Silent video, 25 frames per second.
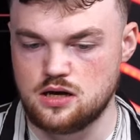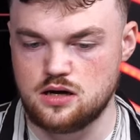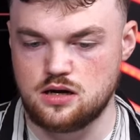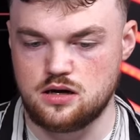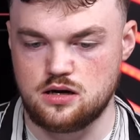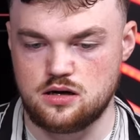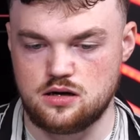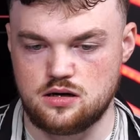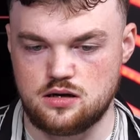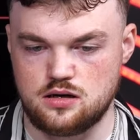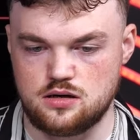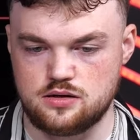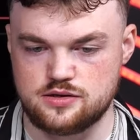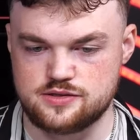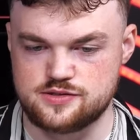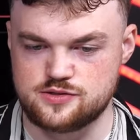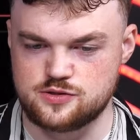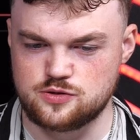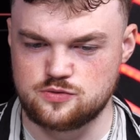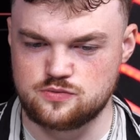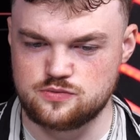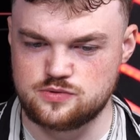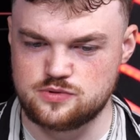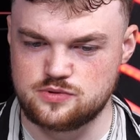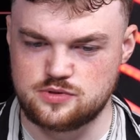
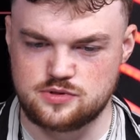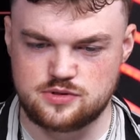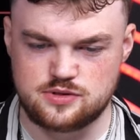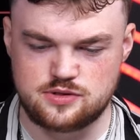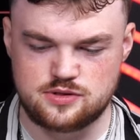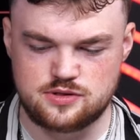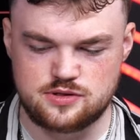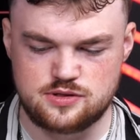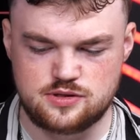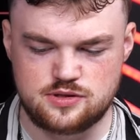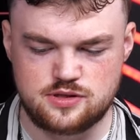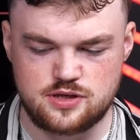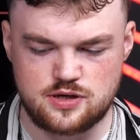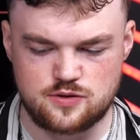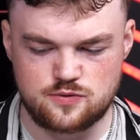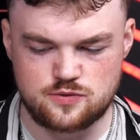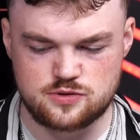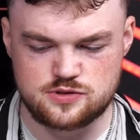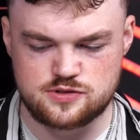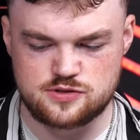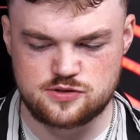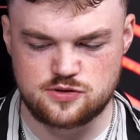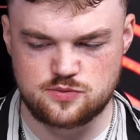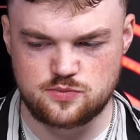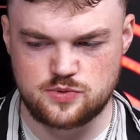So there
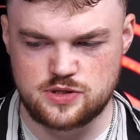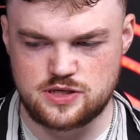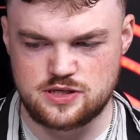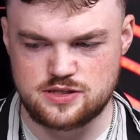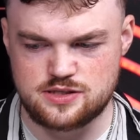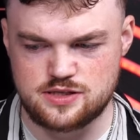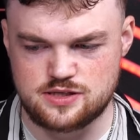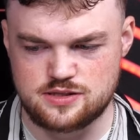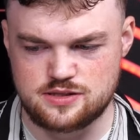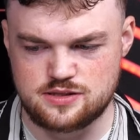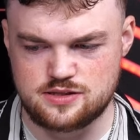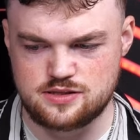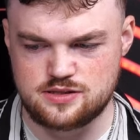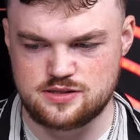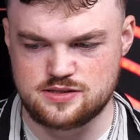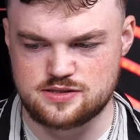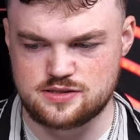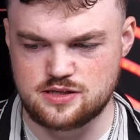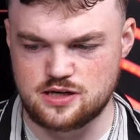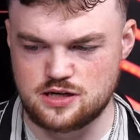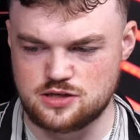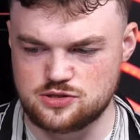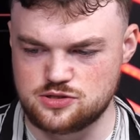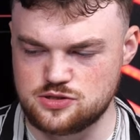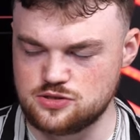was some heated
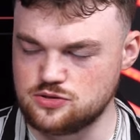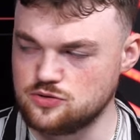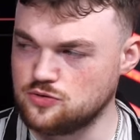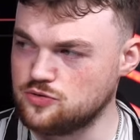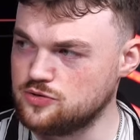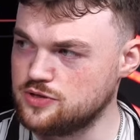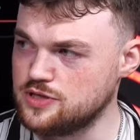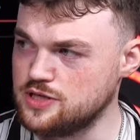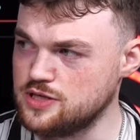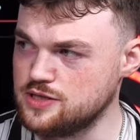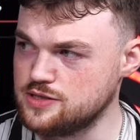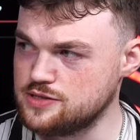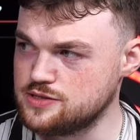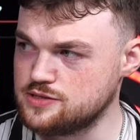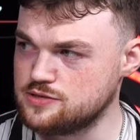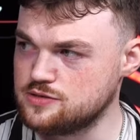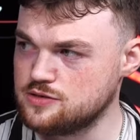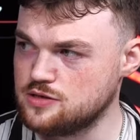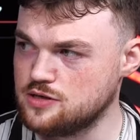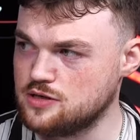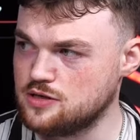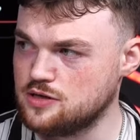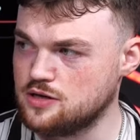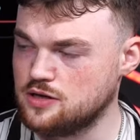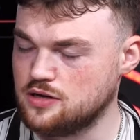discussion on X
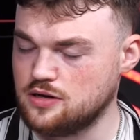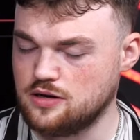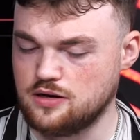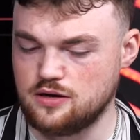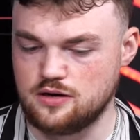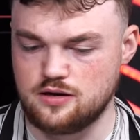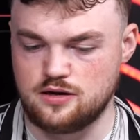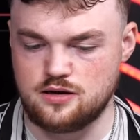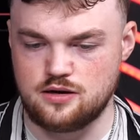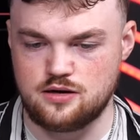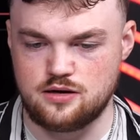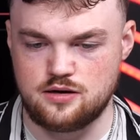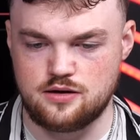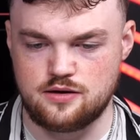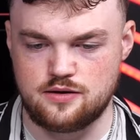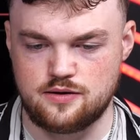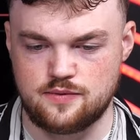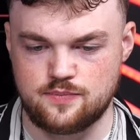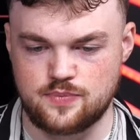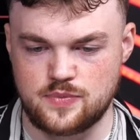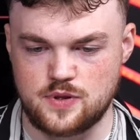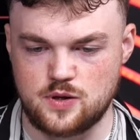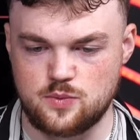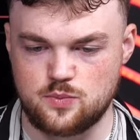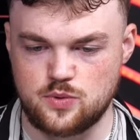
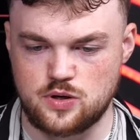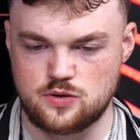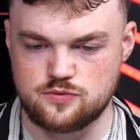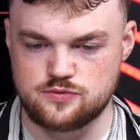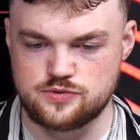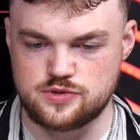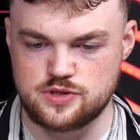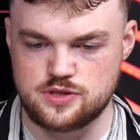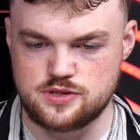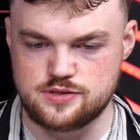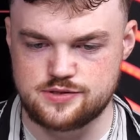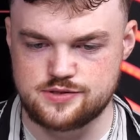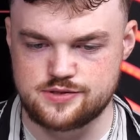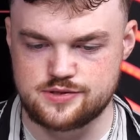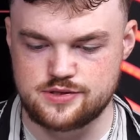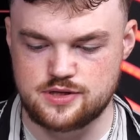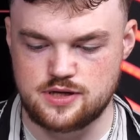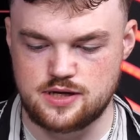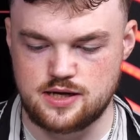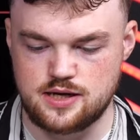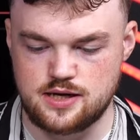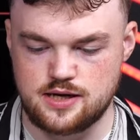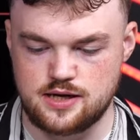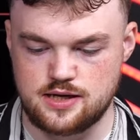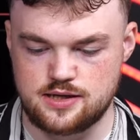about this,
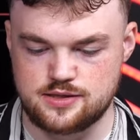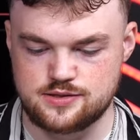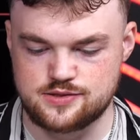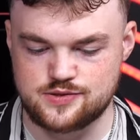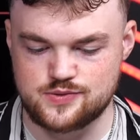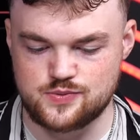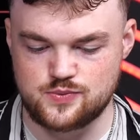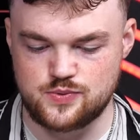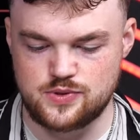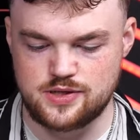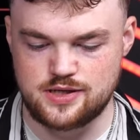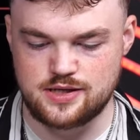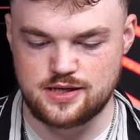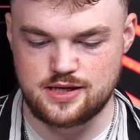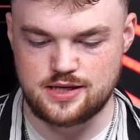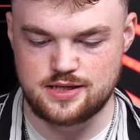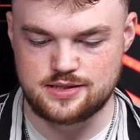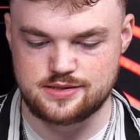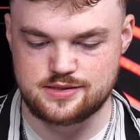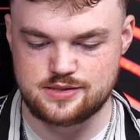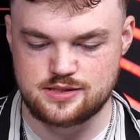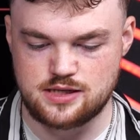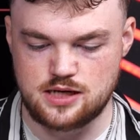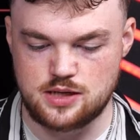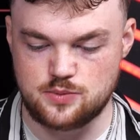and we
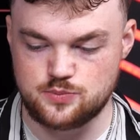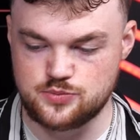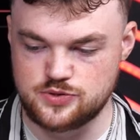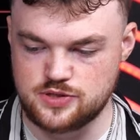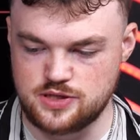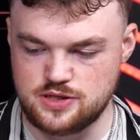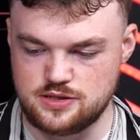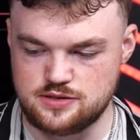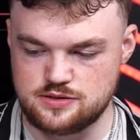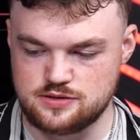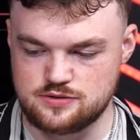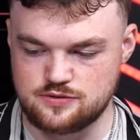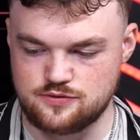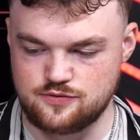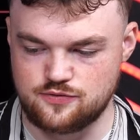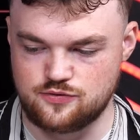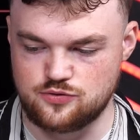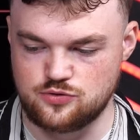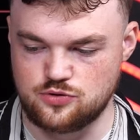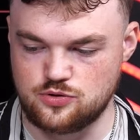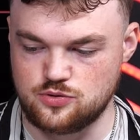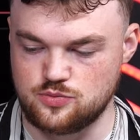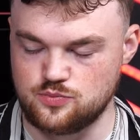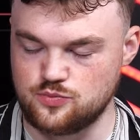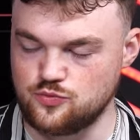had update
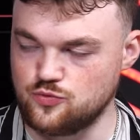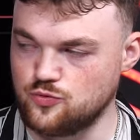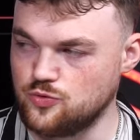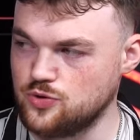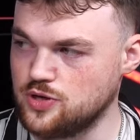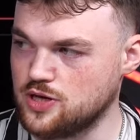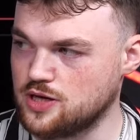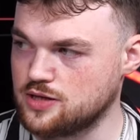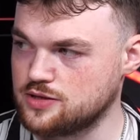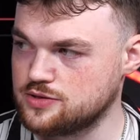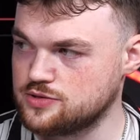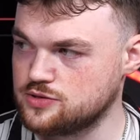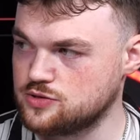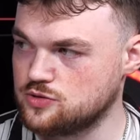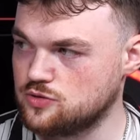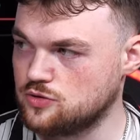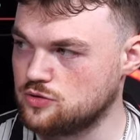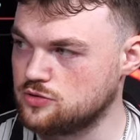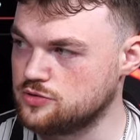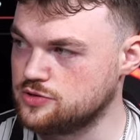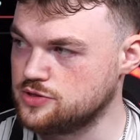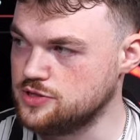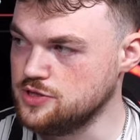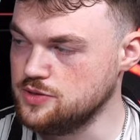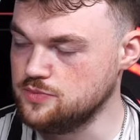from React
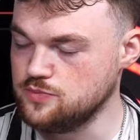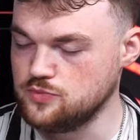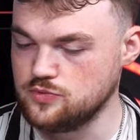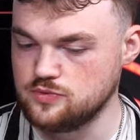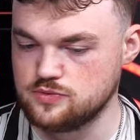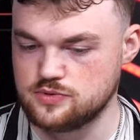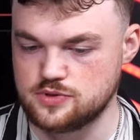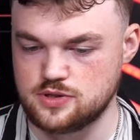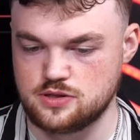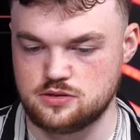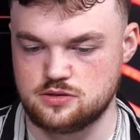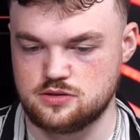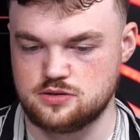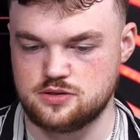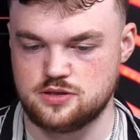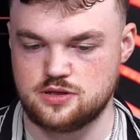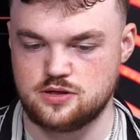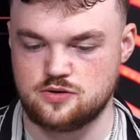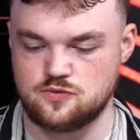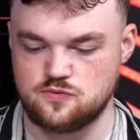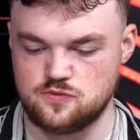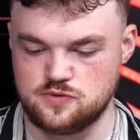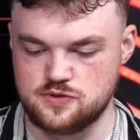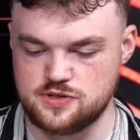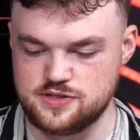core team that they
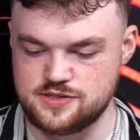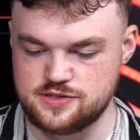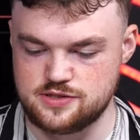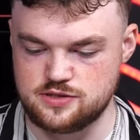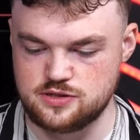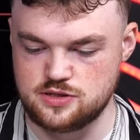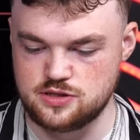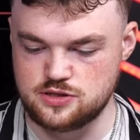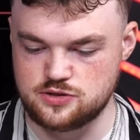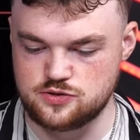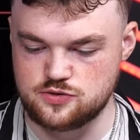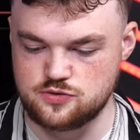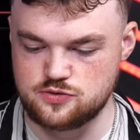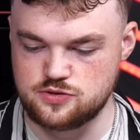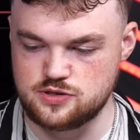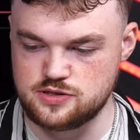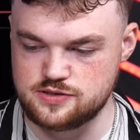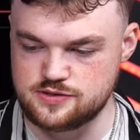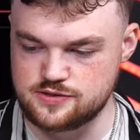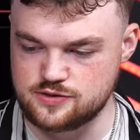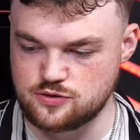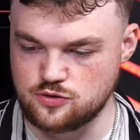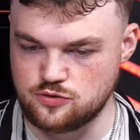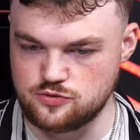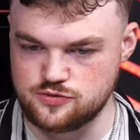are listening to
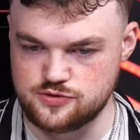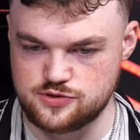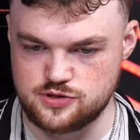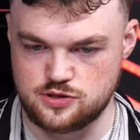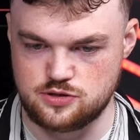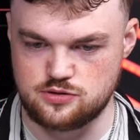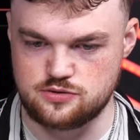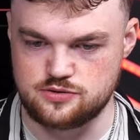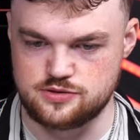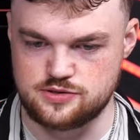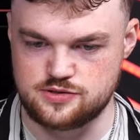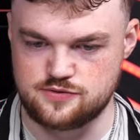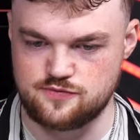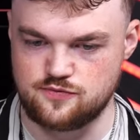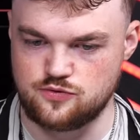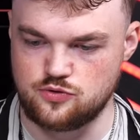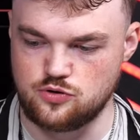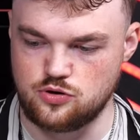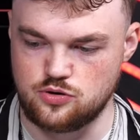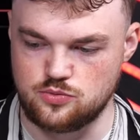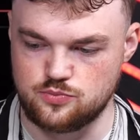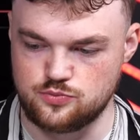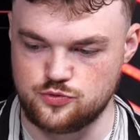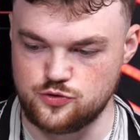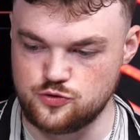these concerns
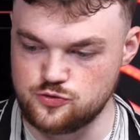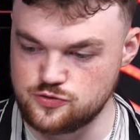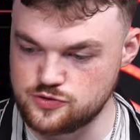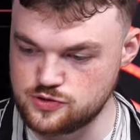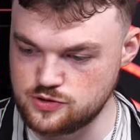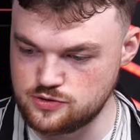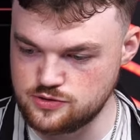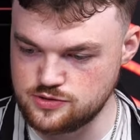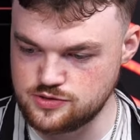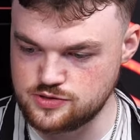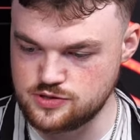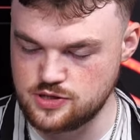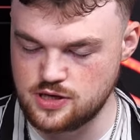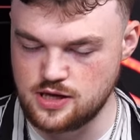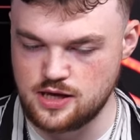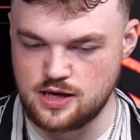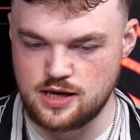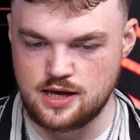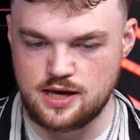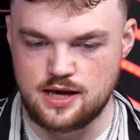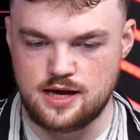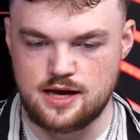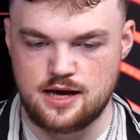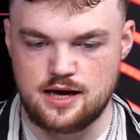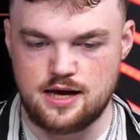from users
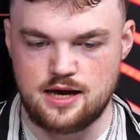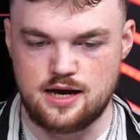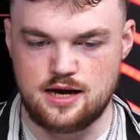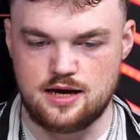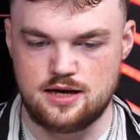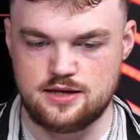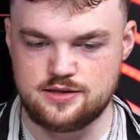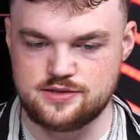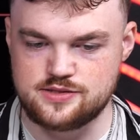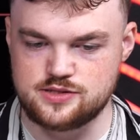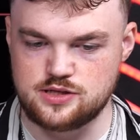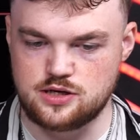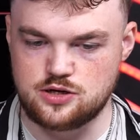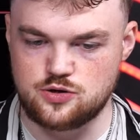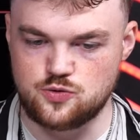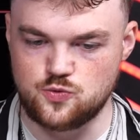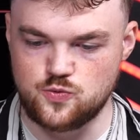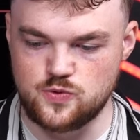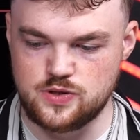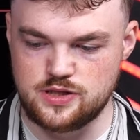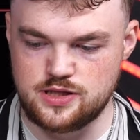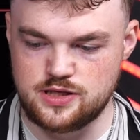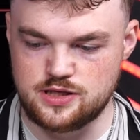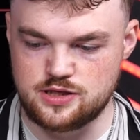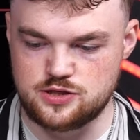and are
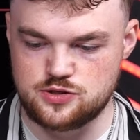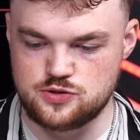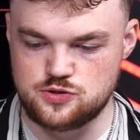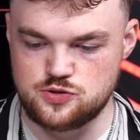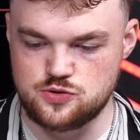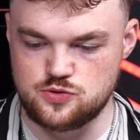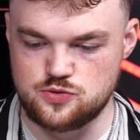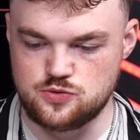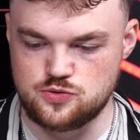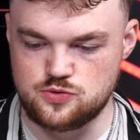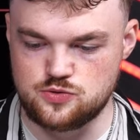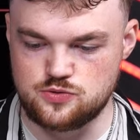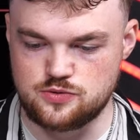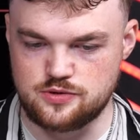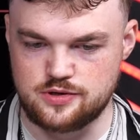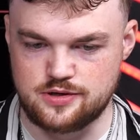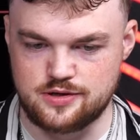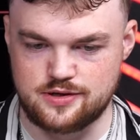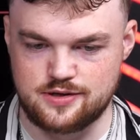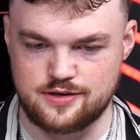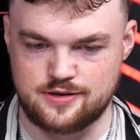willing to